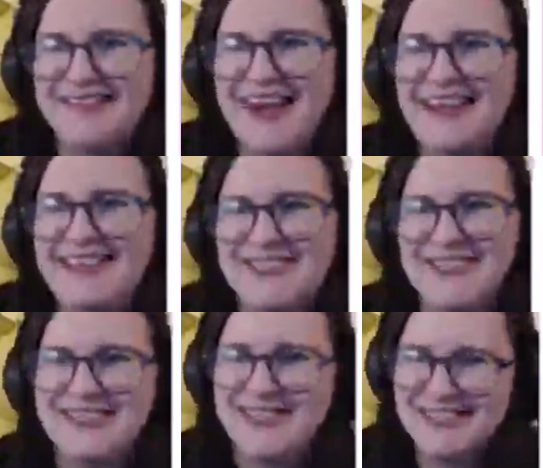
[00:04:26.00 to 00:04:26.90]
My eyes are shut.
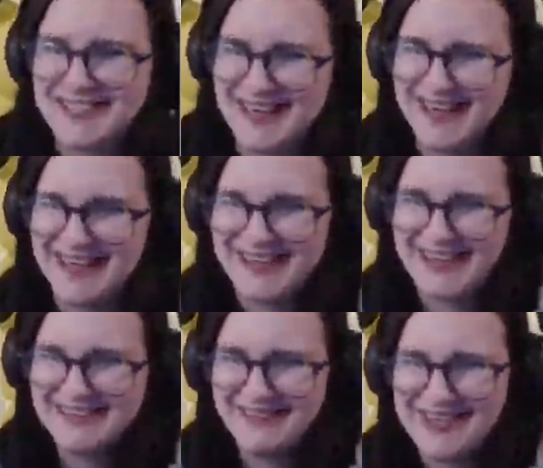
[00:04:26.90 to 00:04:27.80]
I didn't see
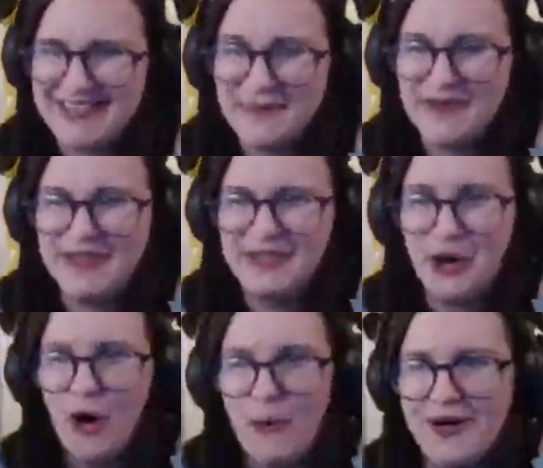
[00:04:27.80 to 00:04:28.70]
anything. Freddy's going to be in the
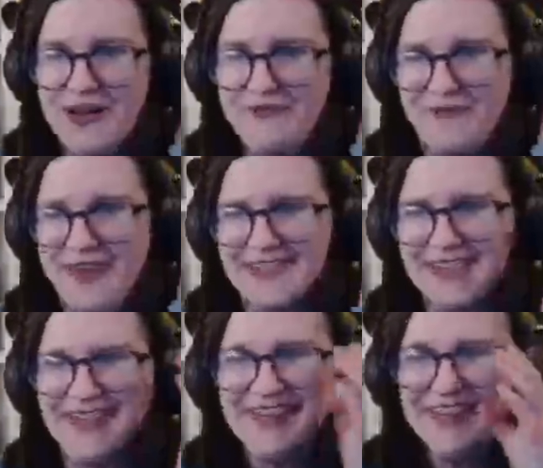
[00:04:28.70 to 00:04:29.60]
door when you fix
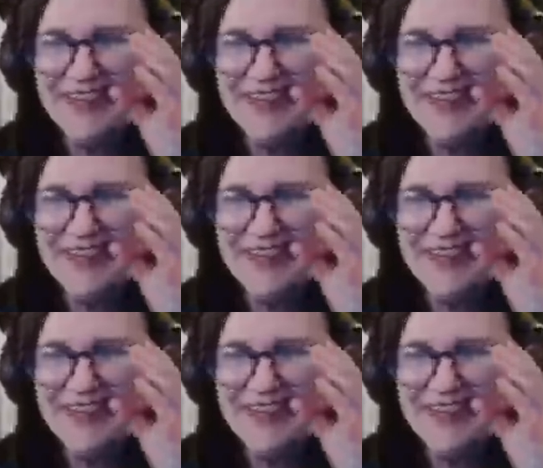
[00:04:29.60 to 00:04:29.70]
it.